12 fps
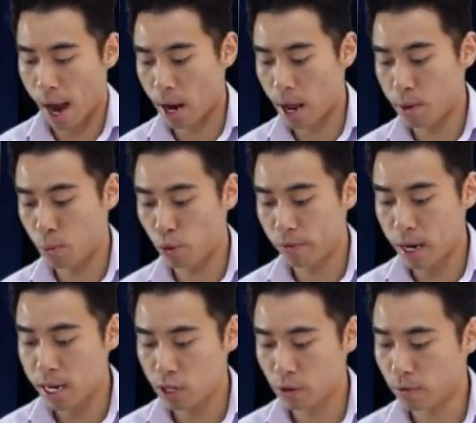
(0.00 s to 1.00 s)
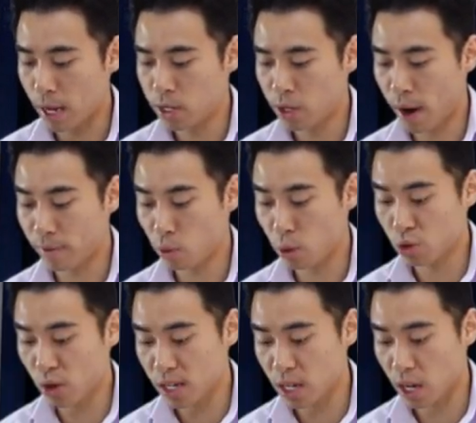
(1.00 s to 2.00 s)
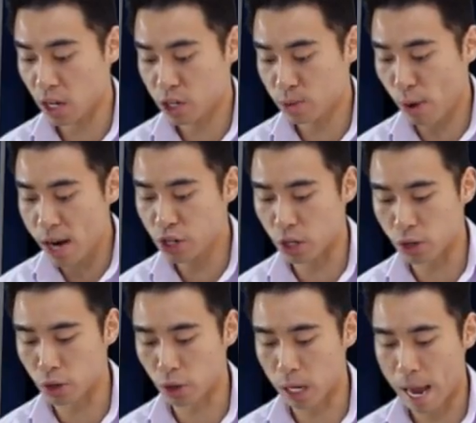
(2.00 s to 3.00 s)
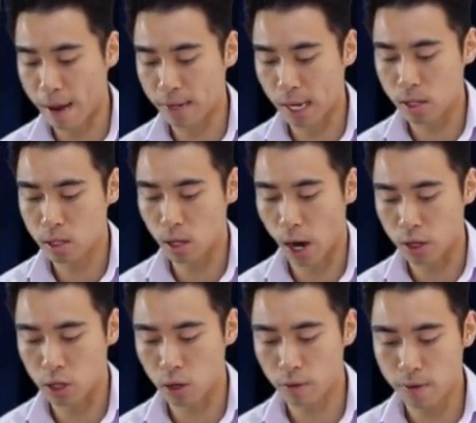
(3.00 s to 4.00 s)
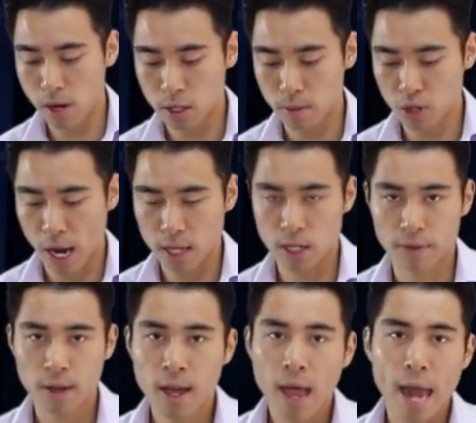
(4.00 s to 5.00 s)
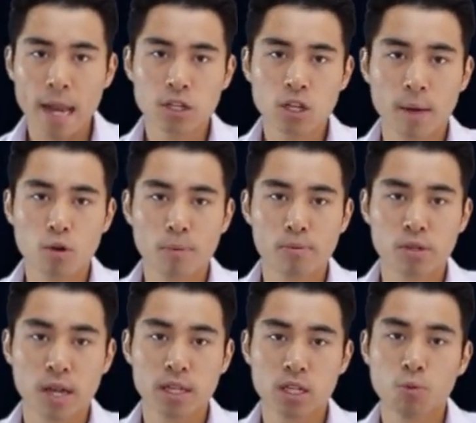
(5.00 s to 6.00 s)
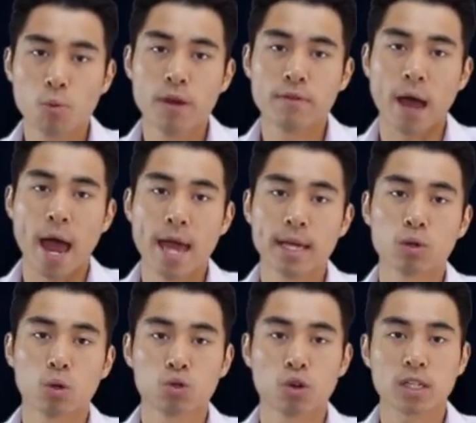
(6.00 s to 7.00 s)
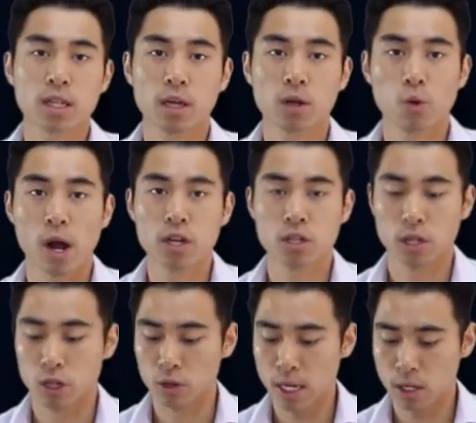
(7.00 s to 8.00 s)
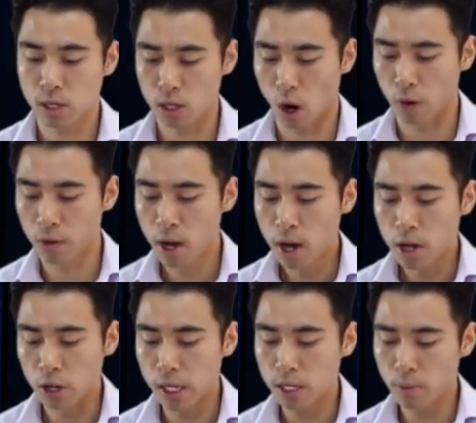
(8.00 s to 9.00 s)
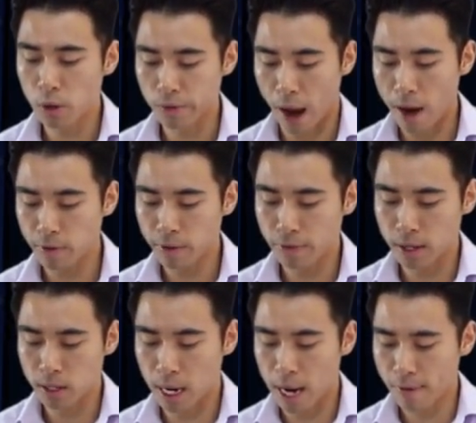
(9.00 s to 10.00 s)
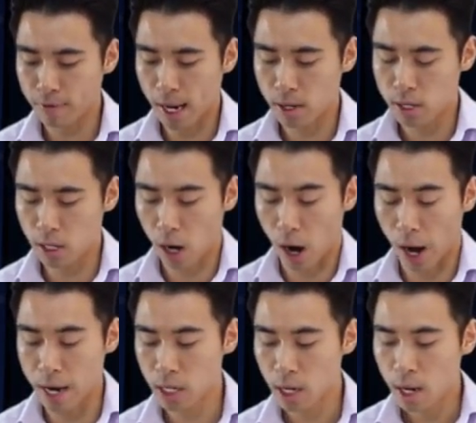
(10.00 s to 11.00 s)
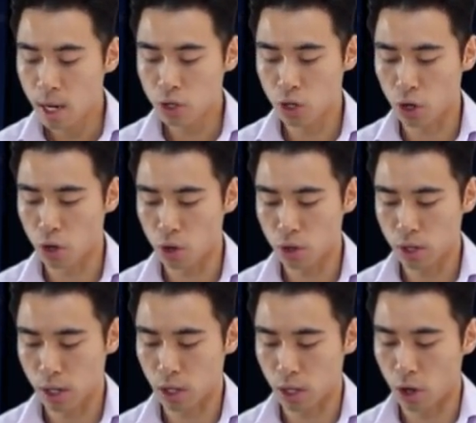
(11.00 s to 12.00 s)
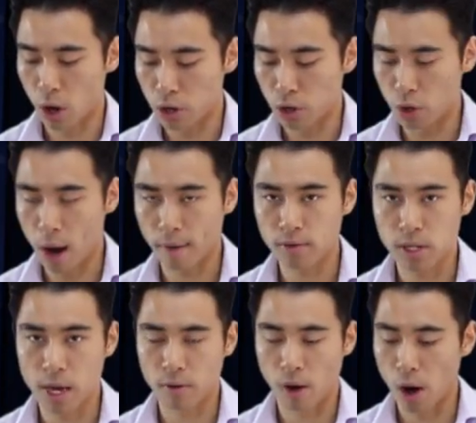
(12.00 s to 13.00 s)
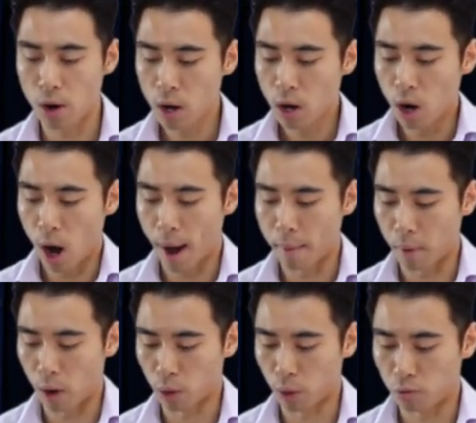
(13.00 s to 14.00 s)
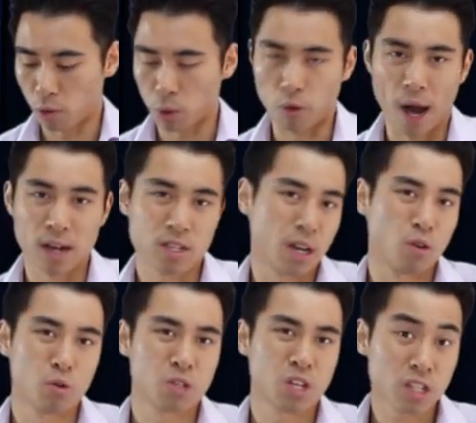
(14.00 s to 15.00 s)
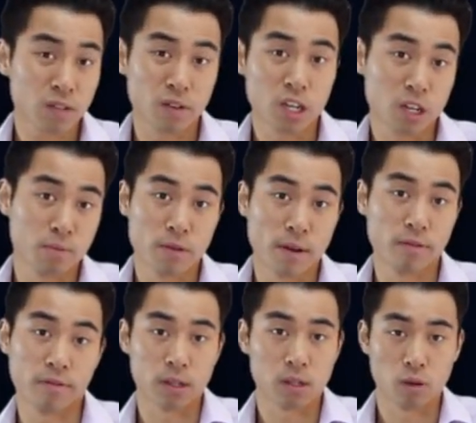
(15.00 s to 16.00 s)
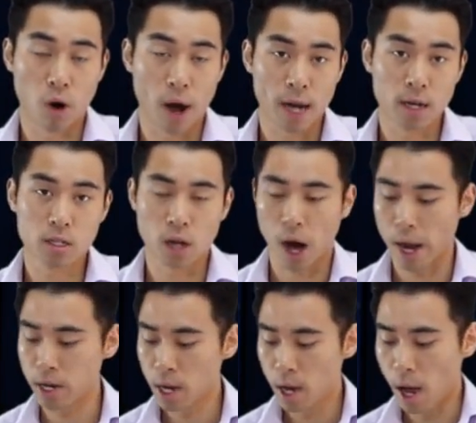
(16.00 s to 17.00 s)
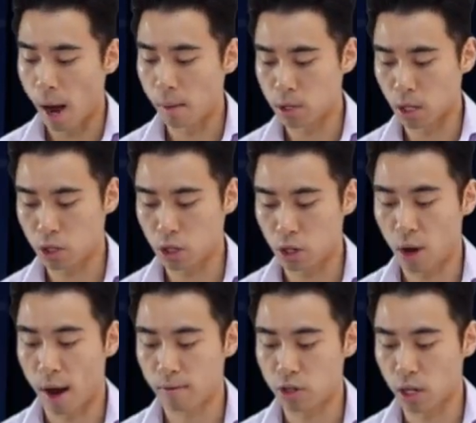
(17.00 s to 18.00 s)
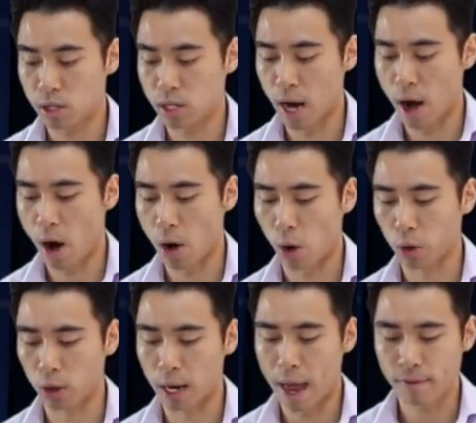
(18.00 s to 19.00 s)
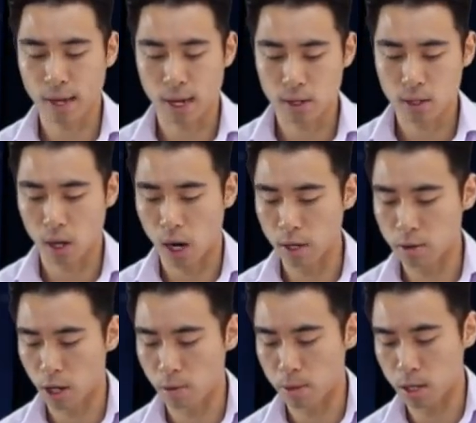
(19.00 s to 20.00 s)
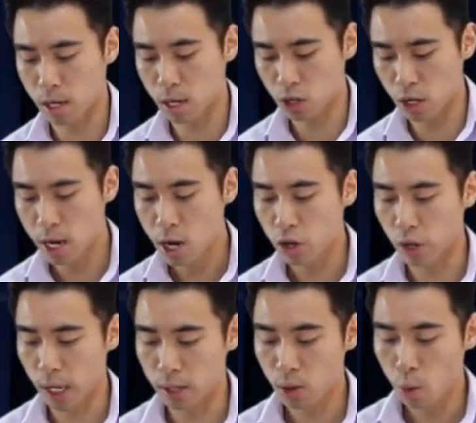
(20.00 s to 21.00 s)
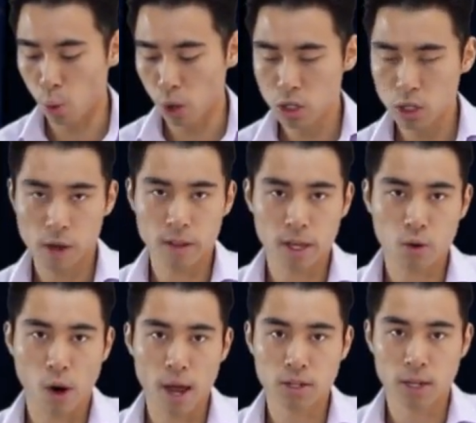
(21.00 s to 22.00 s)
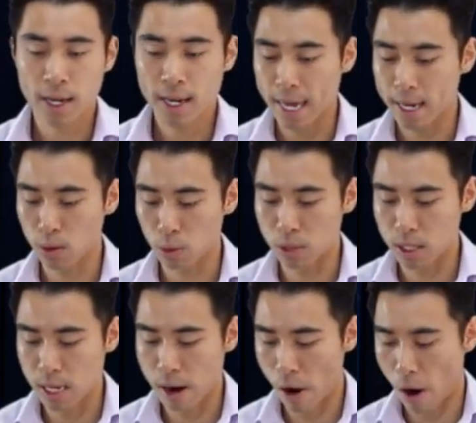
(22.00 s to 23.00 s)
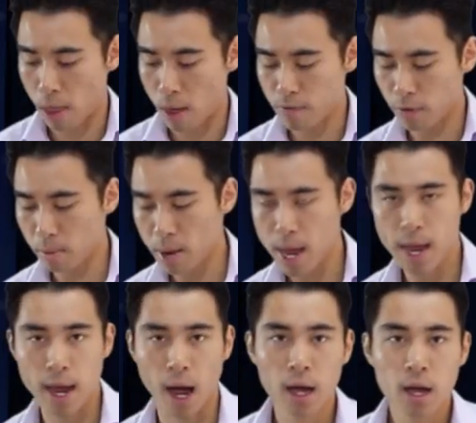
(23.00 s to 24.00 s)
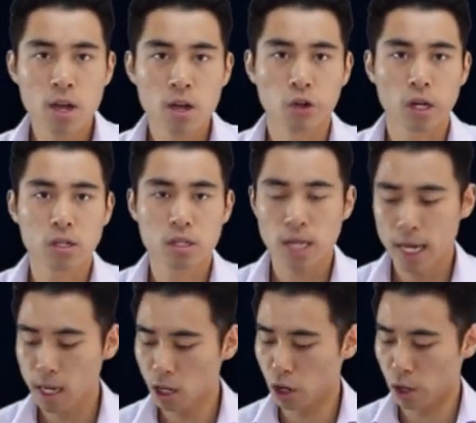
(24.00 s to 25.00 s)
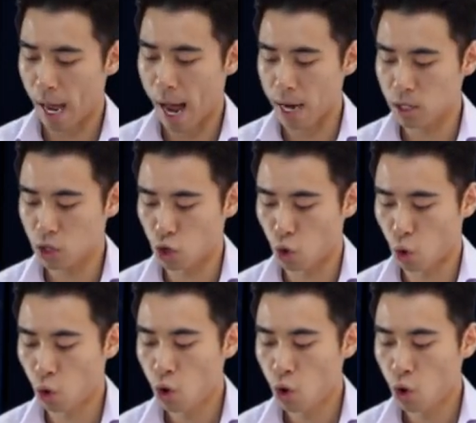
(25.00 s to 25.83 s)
and then within each of these you have quadratic expressions on the left hand side. So your first objective, anytime you're presented with a quadratic equation that you need to solve, you need to move everything to the left hand side such that you have 0 on the right hand side. Alternatively, you can move everything to the right hand side such that you have just 0 on the left hand side. So, but essentially you need one side of the equation equal to 0, and then from here you're going to take a look at